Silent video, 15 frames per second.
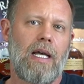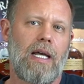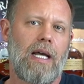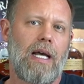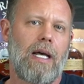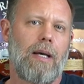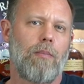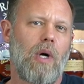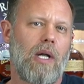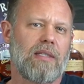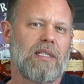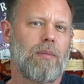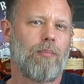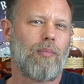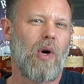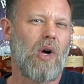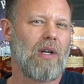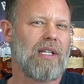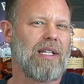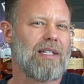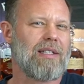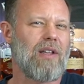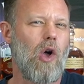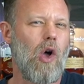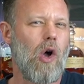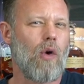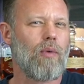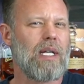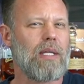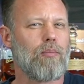Uh, malted barley is
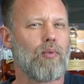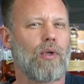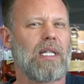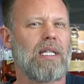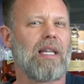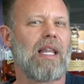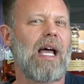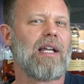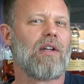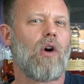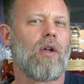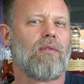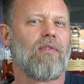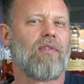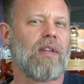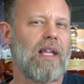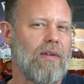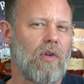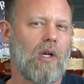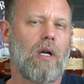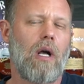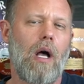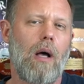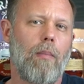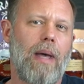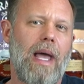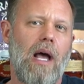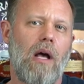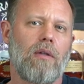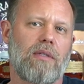already pretty light on flavor
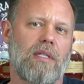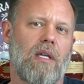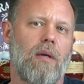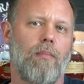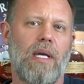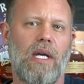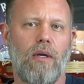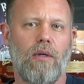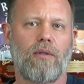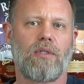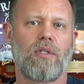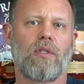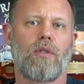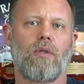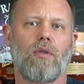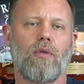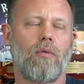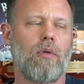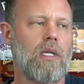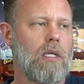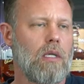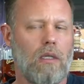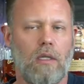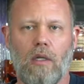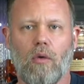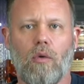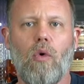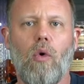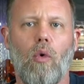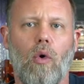compounds compared to you know
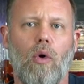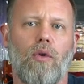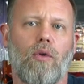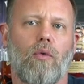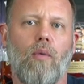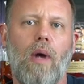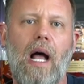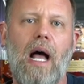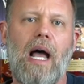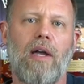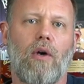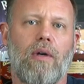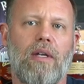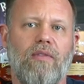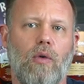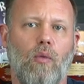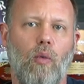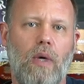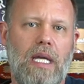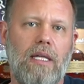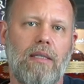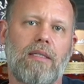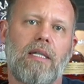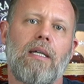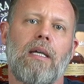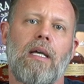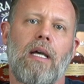corn or rye or even wheat.